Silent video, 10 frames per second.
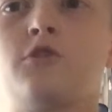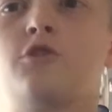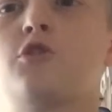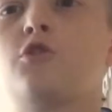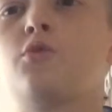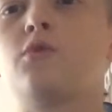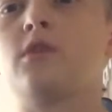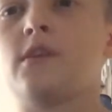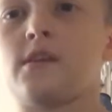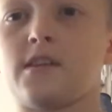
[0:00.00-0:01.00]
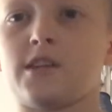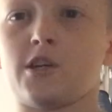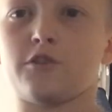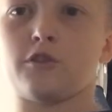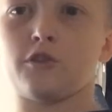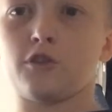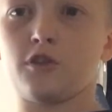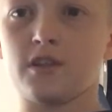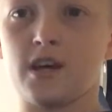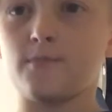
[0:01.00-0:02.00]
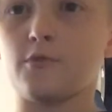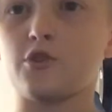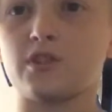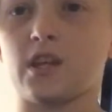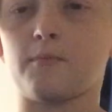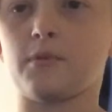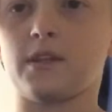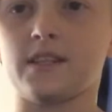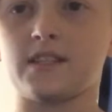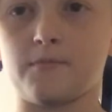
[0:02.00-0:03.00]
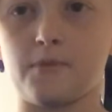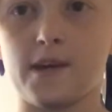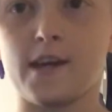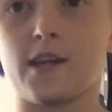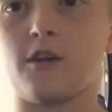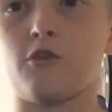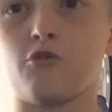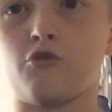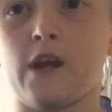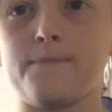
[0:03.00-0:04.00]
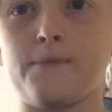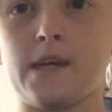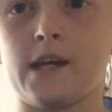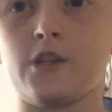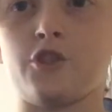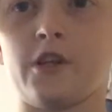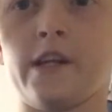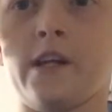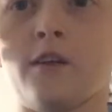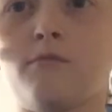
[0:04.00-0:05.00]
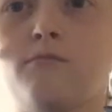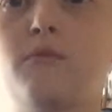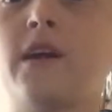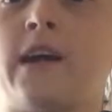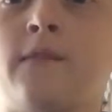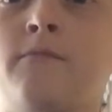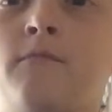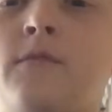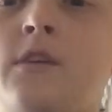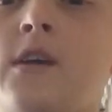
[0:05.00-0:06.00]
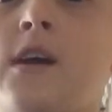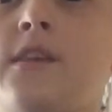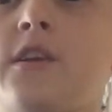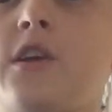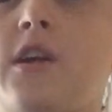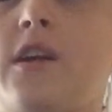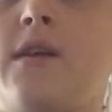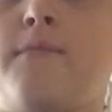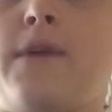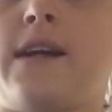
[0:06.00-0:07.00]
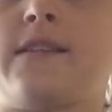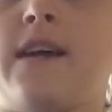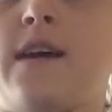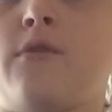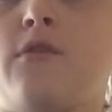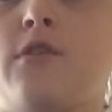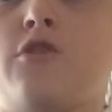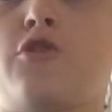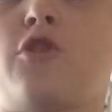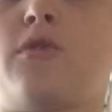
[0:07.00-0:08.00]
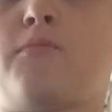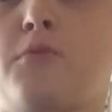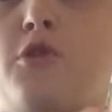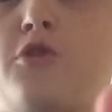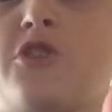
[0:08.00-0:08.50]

2, and then on the 3rd time you're just going to place the pen right behind your ear, okay? And then you're going to come back down and show that the ball is